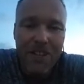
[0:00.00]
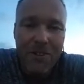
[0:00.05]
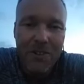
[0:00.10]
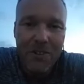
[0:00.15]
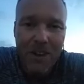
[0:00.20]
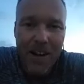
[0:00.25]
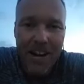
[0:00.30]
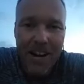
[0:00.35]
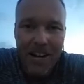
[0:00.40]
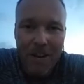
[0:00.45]

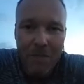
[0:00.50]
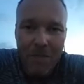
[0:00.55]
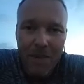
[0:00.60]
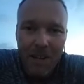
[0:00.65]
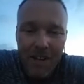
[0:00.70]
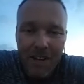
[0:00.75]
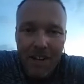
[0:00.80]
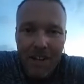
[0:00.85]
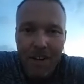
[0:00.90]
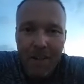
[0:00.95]
gram
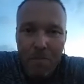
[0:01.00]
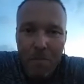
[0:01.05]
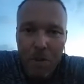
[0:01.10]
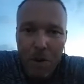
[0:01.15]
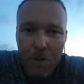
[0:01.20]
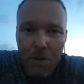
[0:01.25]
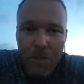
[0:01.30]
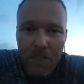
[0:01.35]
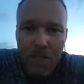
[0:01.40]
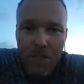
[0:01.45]
of
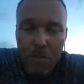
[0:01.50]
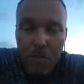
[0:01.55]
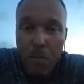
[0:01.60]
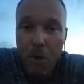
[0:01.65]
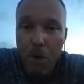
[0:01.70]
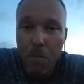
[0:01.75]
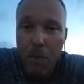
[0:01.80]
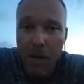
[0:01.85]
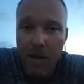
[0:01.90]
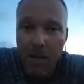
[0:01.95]
protein
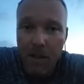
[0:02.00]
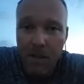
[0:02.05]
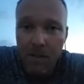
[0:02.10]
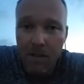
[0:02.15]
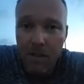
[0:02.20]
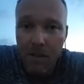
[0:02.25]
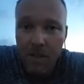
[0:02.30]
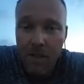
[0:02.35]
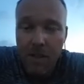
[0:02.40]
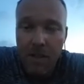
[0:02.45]
per pound.